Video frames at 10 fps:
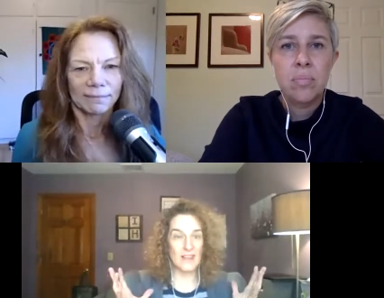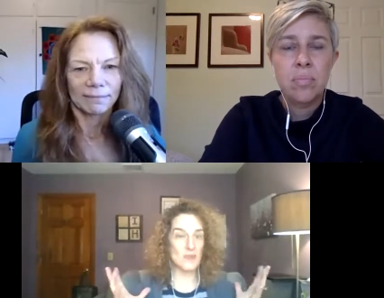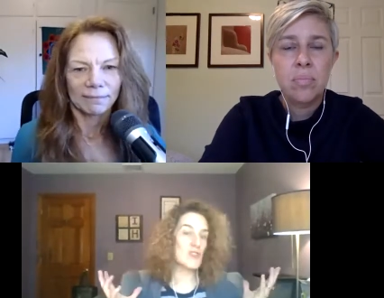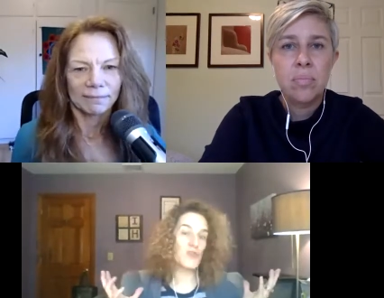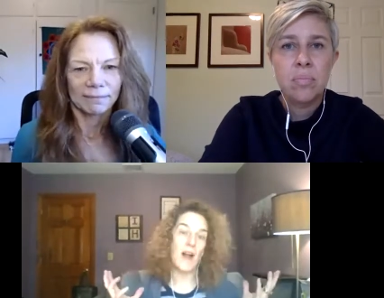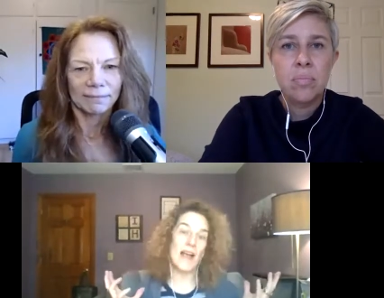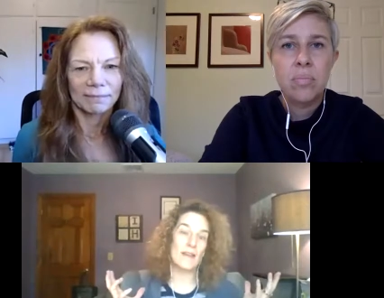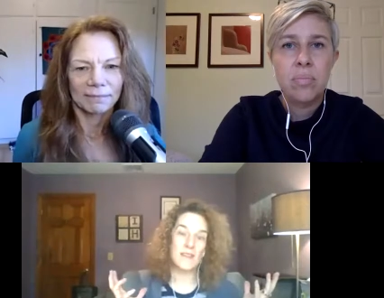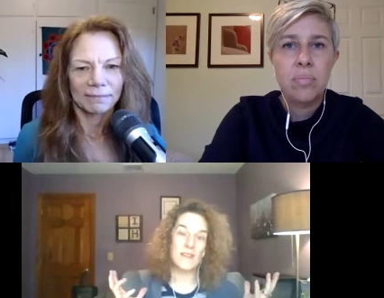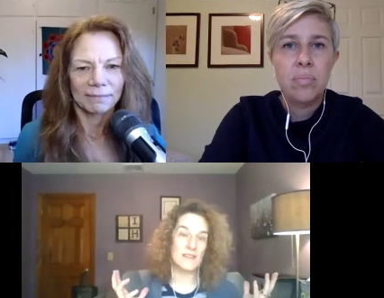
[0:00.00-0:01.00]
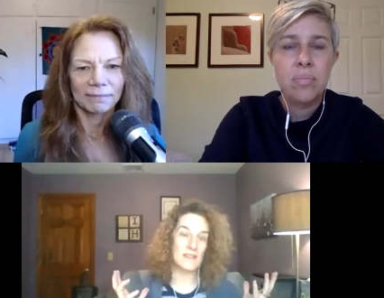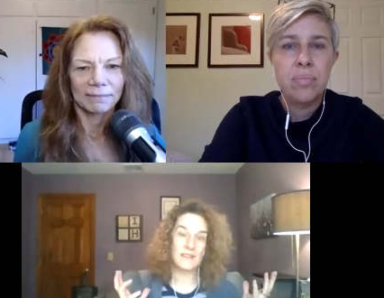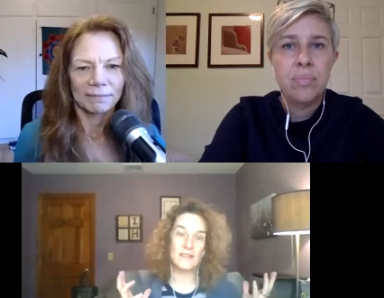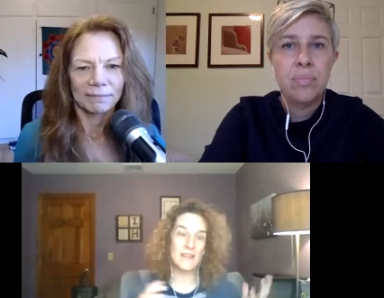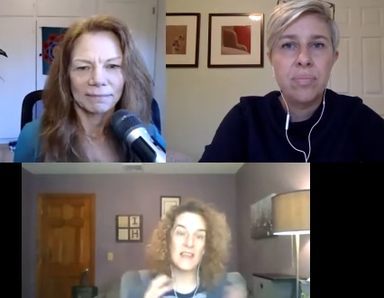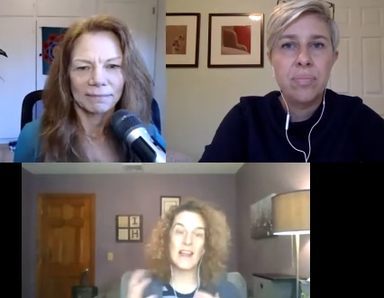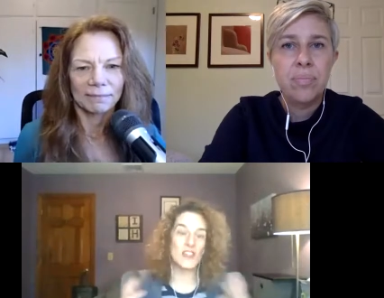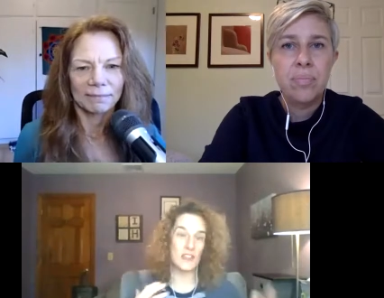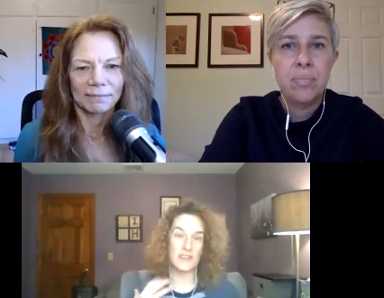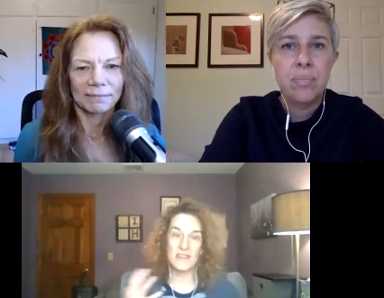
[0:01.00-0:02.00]
Speaker 1: what drives
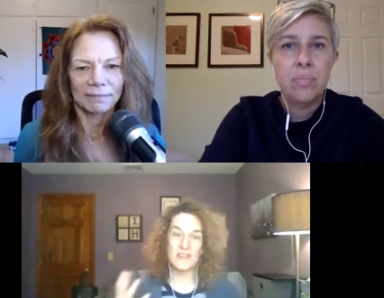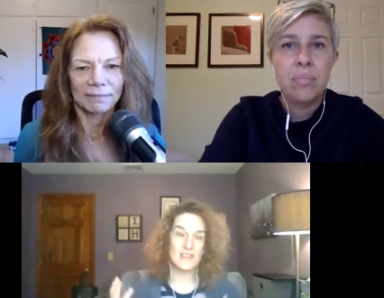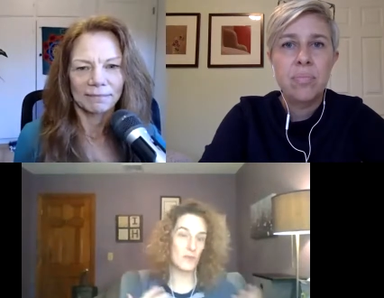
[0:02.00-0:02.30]
connections